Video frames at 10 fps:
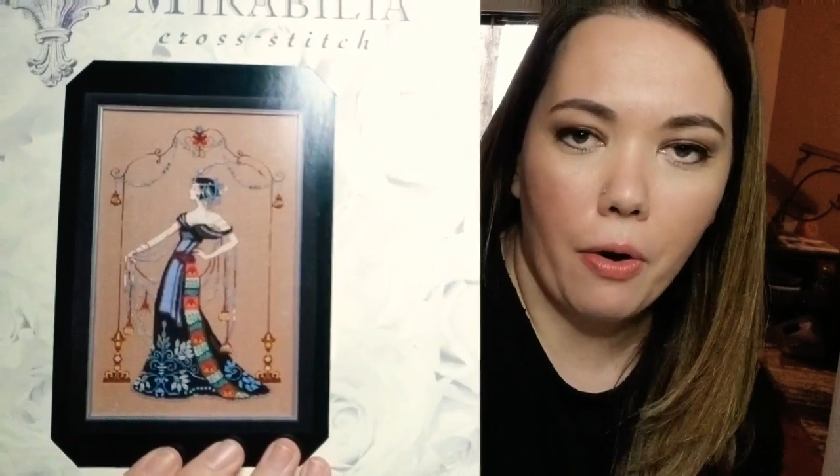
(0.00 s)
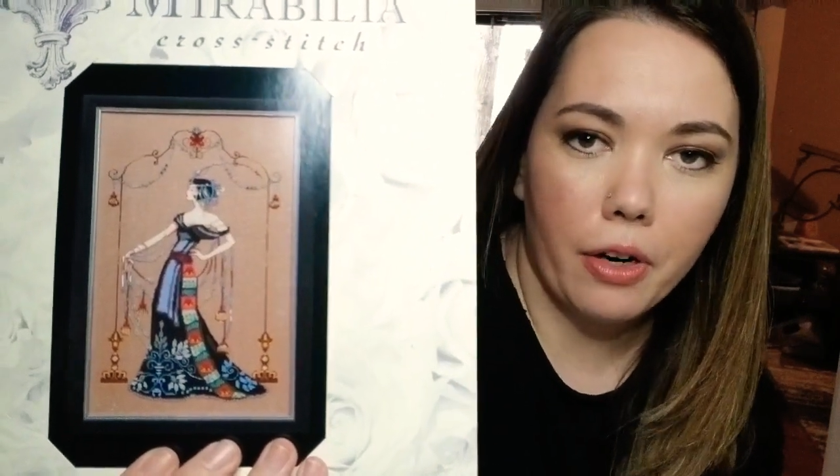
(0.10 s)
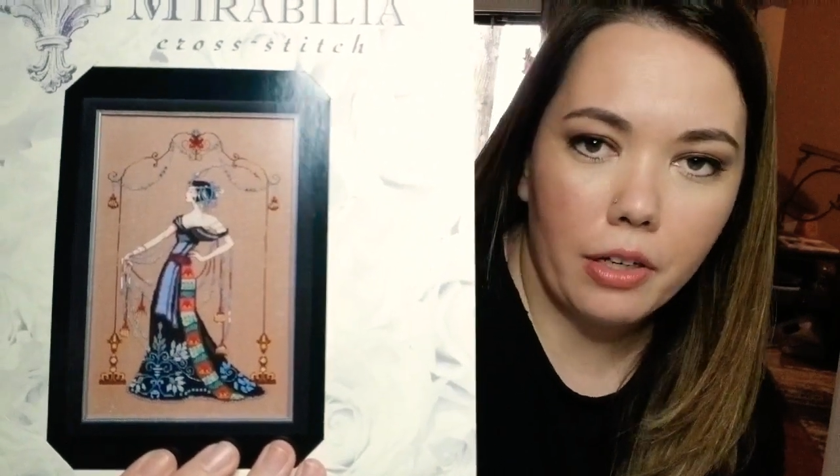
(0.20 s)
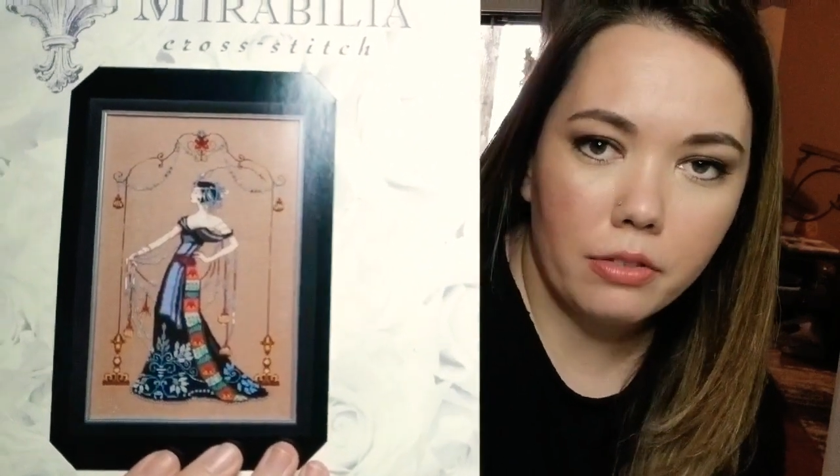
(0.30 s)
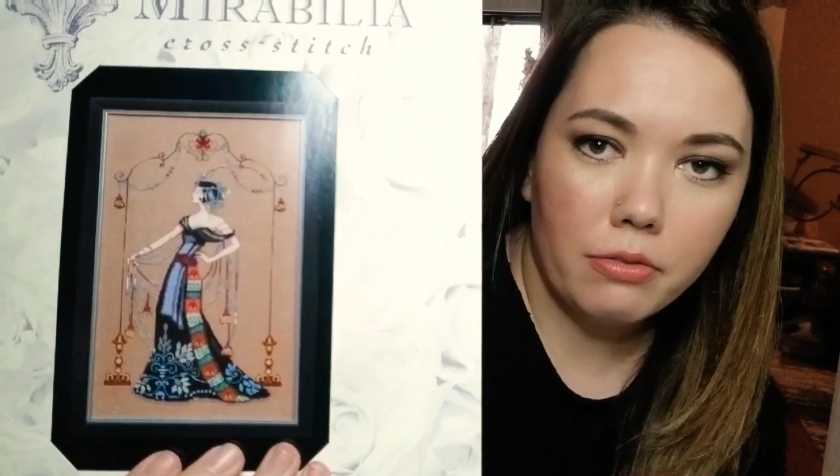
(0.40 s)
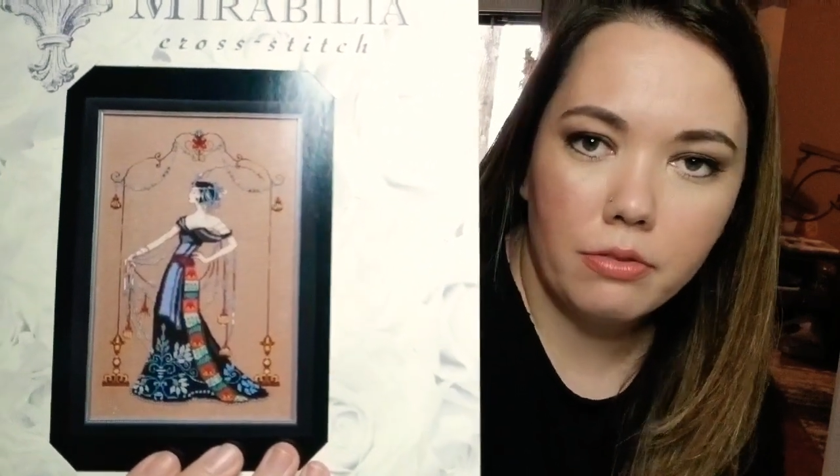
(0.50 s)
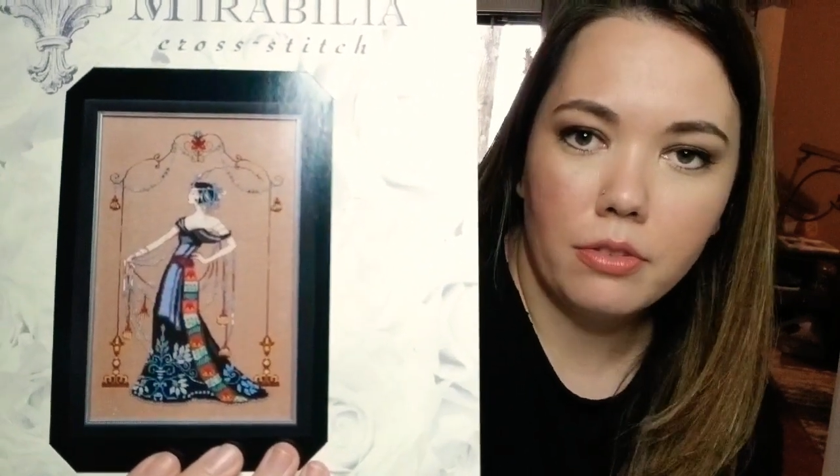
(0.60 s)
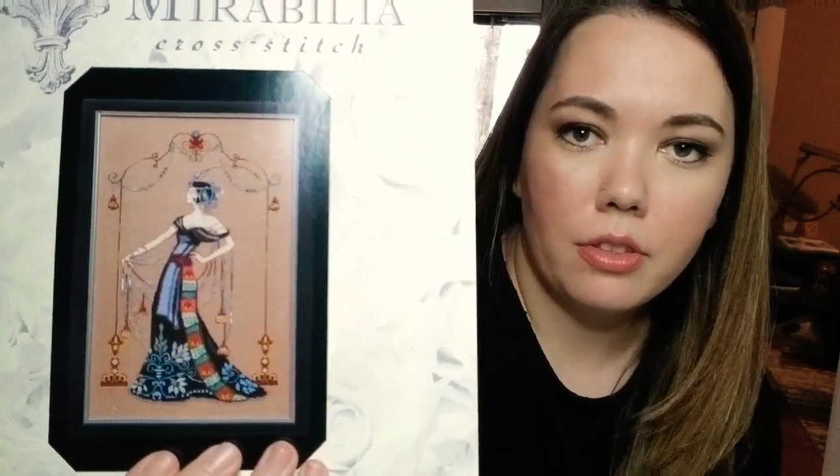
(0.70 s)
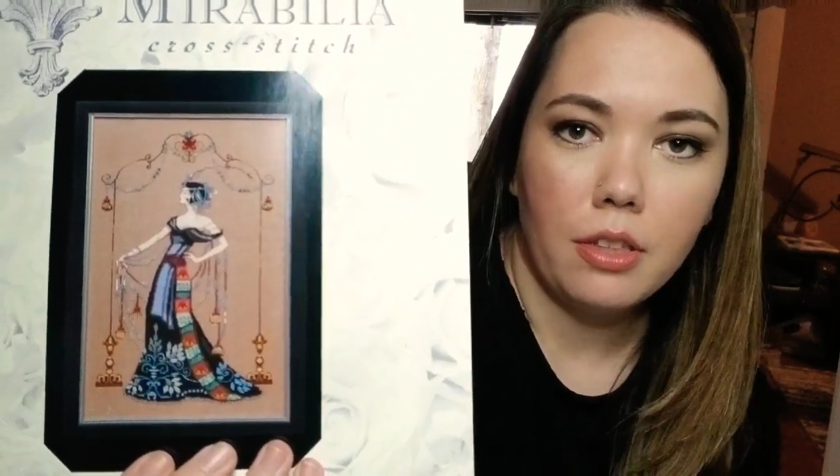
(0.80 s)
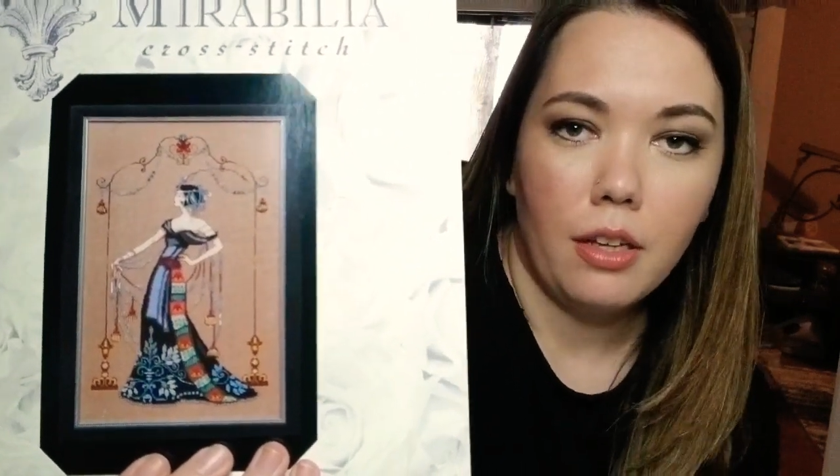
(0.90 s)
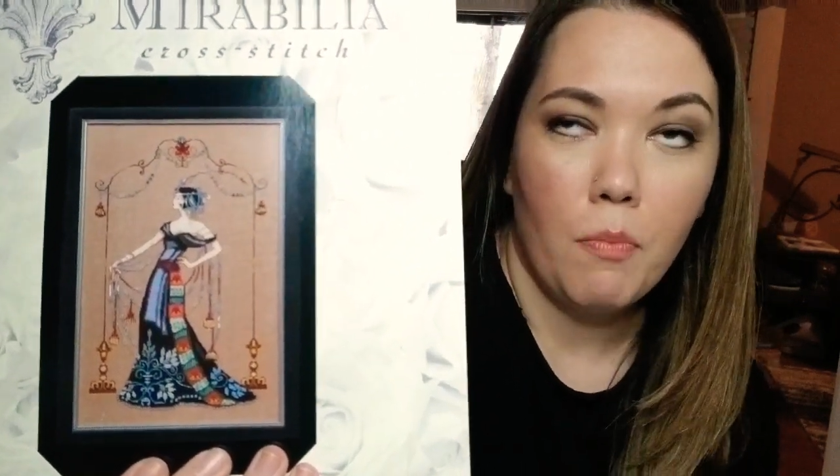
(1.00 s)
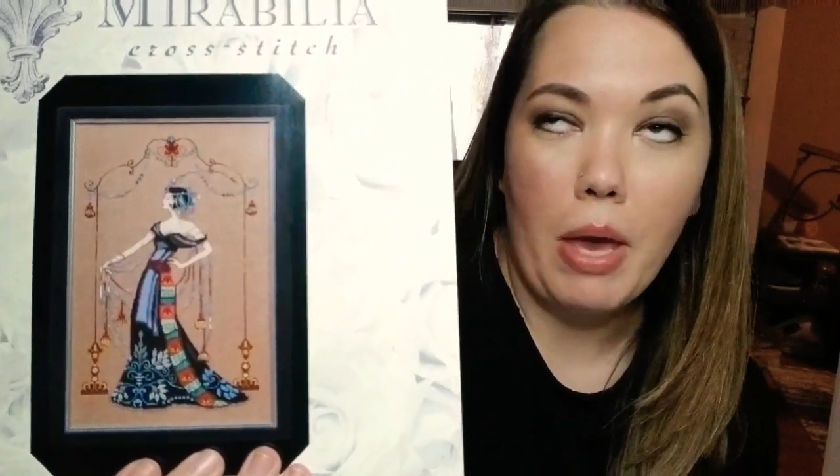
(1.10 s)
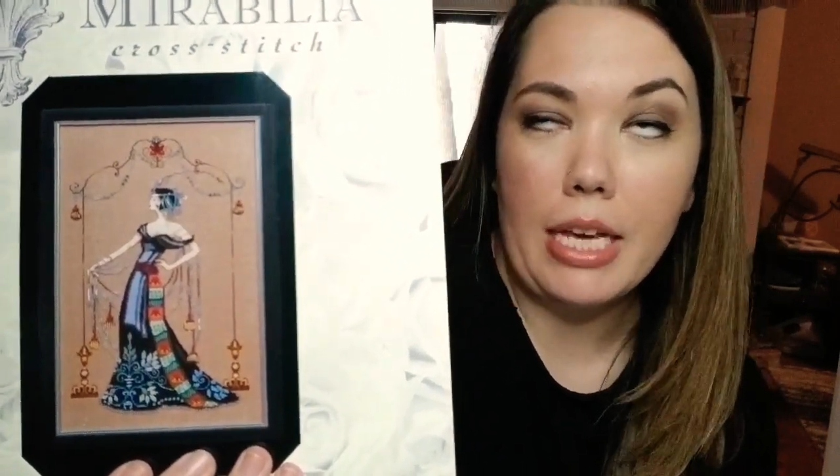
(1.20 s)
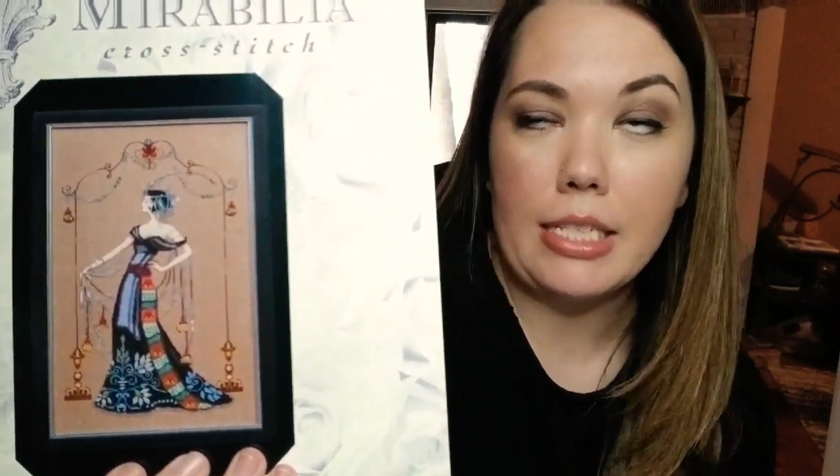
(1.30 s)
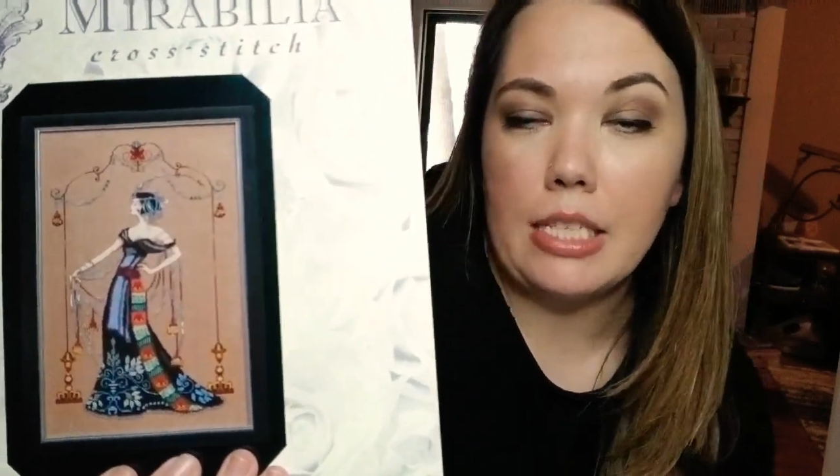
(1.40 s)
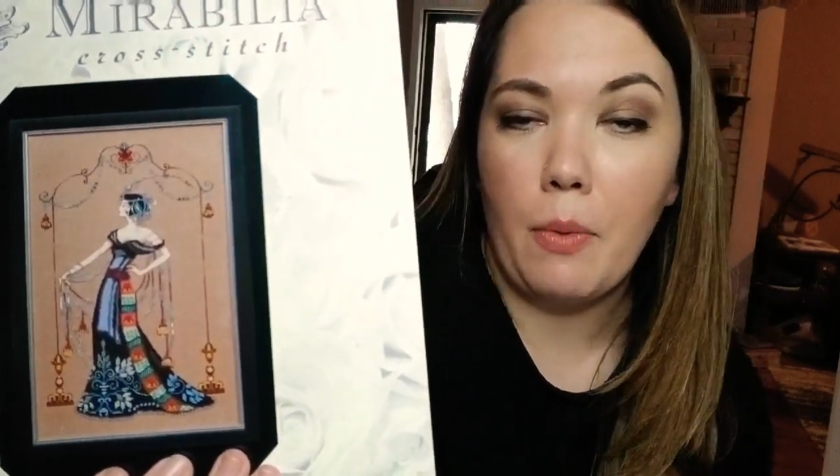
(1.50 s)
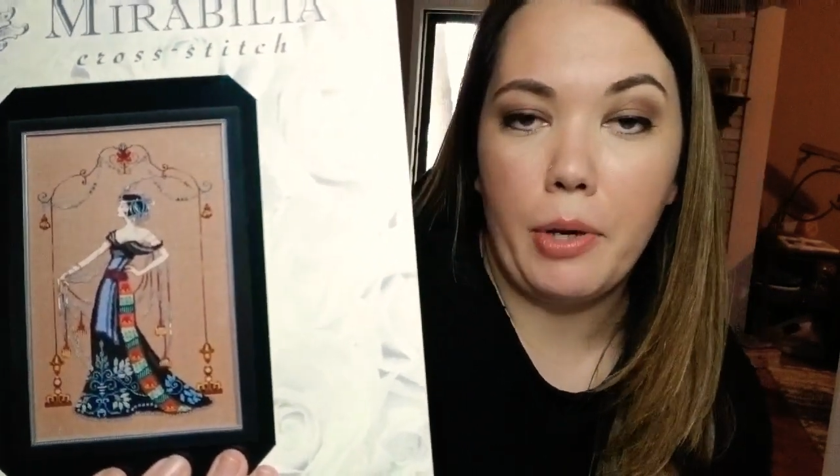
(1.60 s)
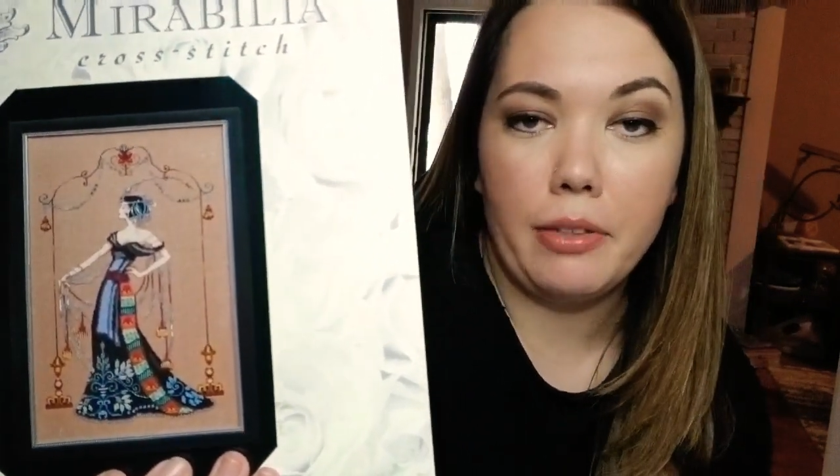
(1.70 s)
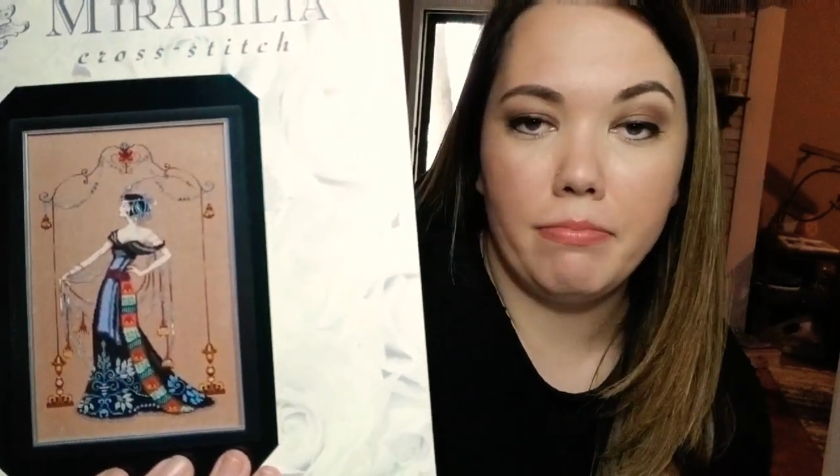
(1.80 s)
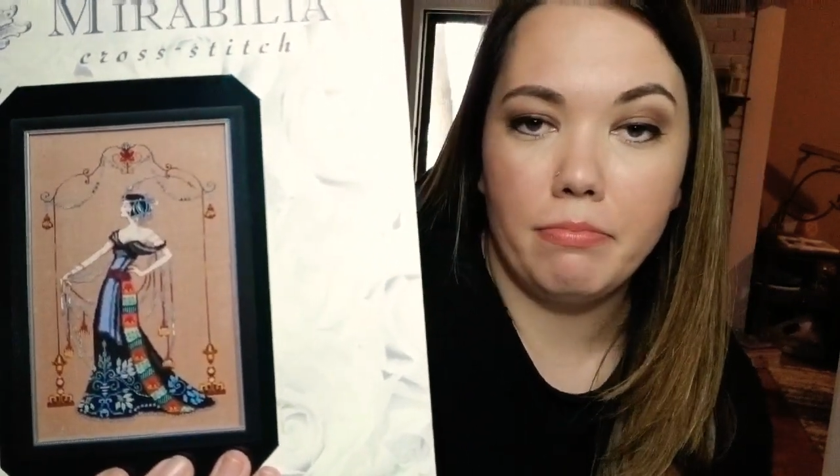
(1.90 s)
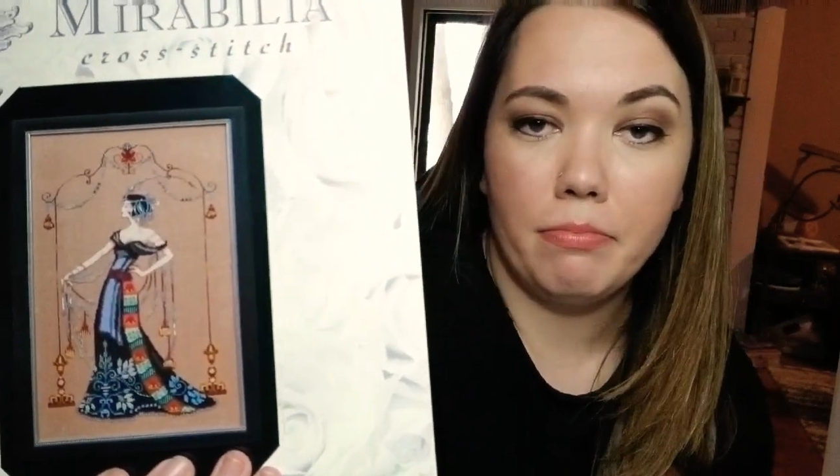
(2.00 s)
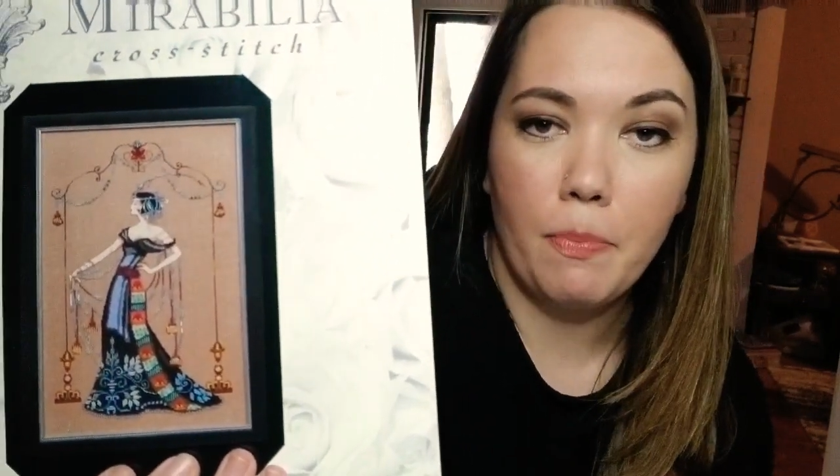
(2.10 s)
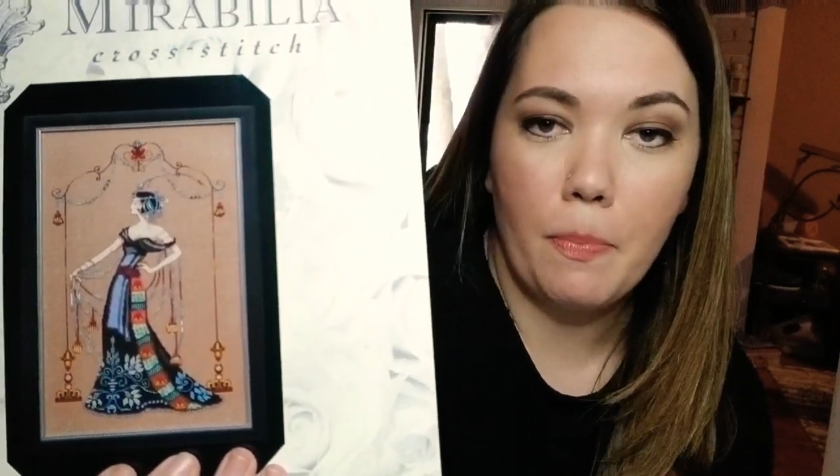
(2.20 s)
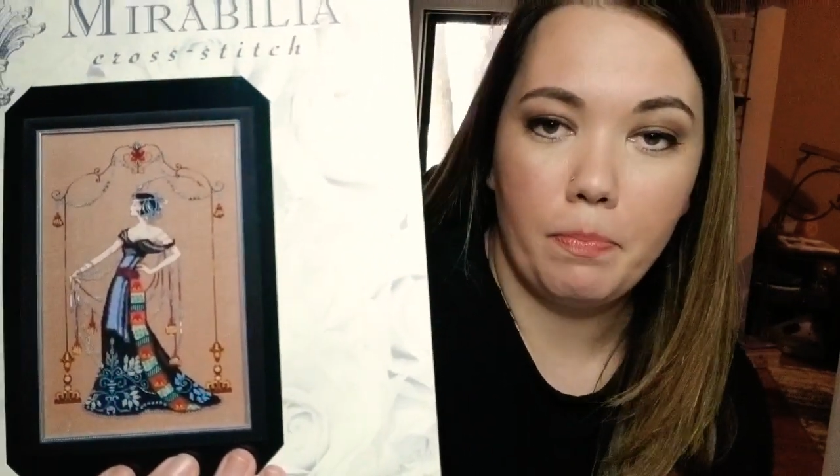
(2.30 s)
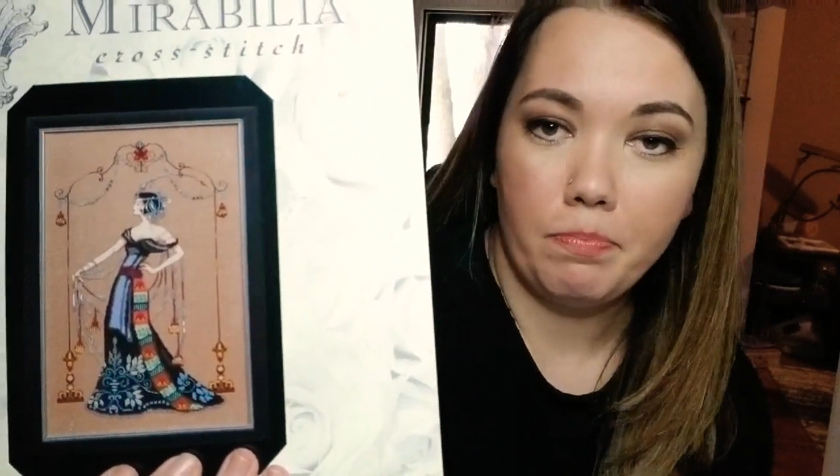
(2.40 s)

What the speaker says: hour, making someone